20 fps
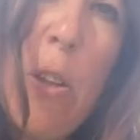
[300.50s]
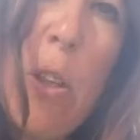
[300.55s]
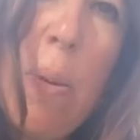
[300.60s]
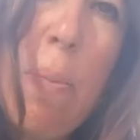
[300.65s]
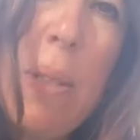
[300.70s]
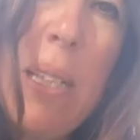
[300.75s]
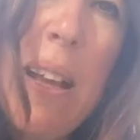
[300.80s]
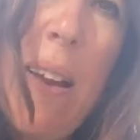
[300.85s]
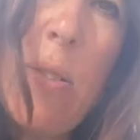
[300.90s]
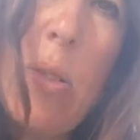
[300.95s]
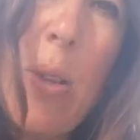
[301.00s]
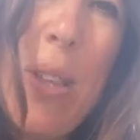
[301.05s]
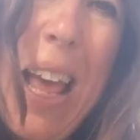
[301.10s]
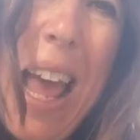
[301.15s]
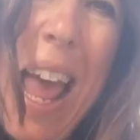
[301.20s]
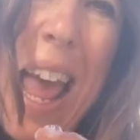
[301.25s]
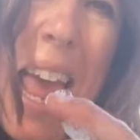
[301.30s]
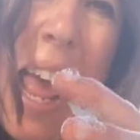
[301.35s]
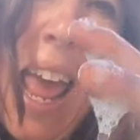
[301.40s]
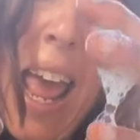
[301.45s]
themselves with
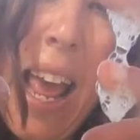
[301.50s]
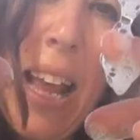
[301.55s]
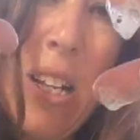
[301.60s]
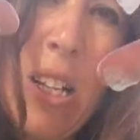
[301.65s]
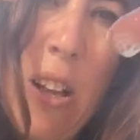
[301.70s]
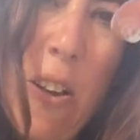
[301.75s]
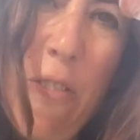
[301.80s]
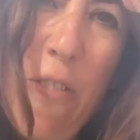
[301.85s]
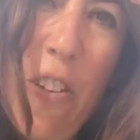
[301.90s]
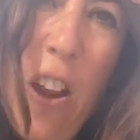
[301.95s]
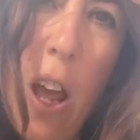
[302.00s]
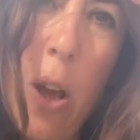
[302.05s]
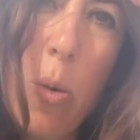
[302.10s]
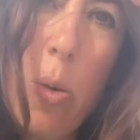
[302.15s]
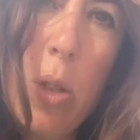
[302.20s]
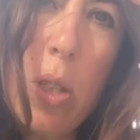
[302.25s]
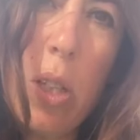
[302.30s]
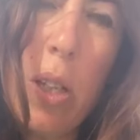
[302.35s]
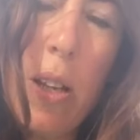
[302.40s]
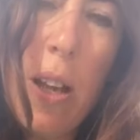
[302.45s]
air to
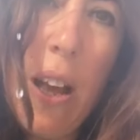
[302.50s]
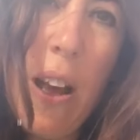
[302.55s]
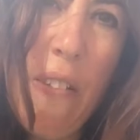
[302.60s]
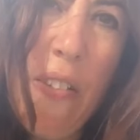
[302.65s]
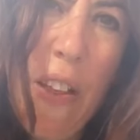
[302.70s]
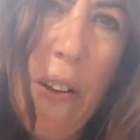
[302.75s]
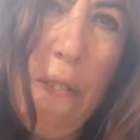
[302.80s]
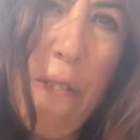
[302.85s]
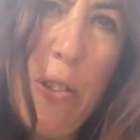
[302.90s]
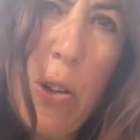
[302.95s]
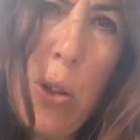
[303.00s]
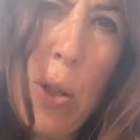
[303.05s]
float and then fill